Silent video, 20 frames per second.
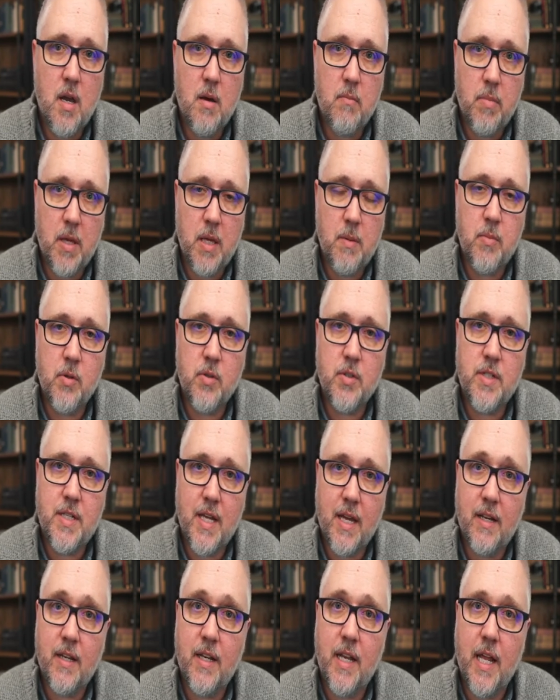people's
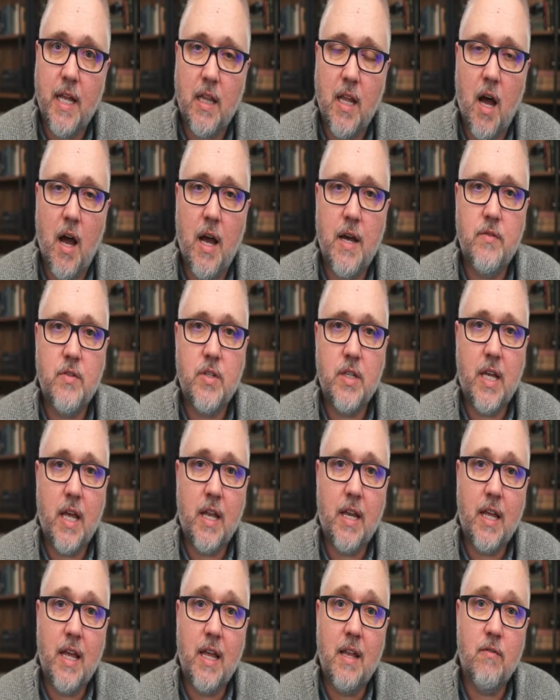day-to-day lives and
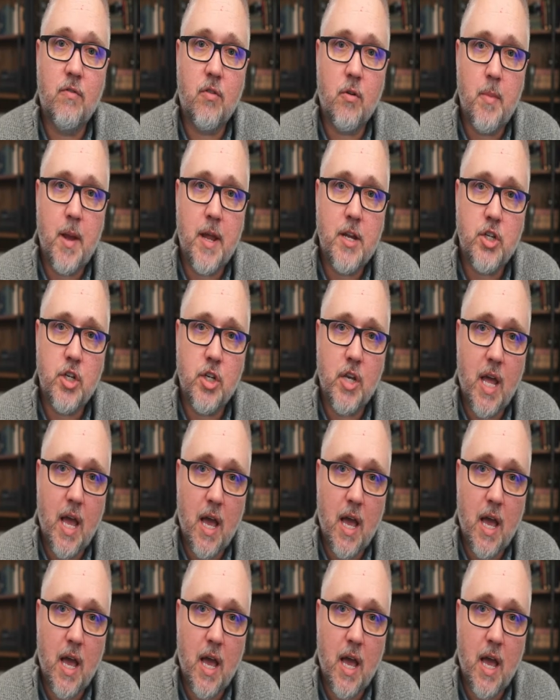getting information